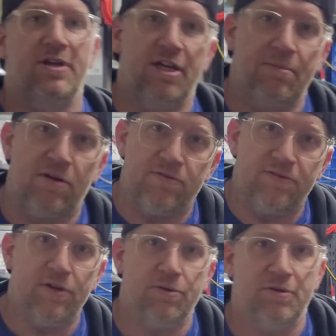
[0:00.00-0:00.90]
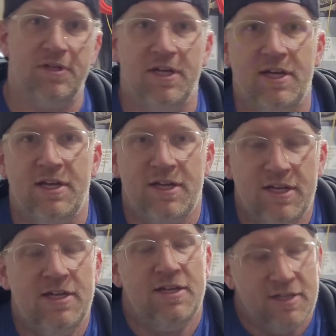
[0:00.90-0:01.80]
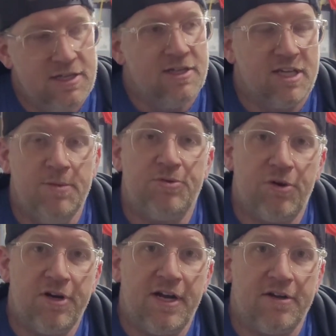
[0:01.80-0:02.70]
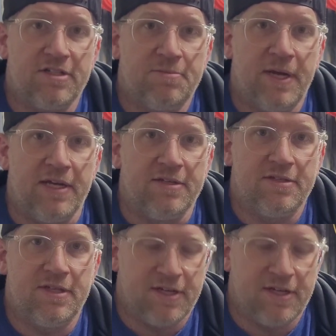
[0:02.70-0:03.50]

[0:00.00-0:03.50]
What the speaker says: and my phone keeps running out of space.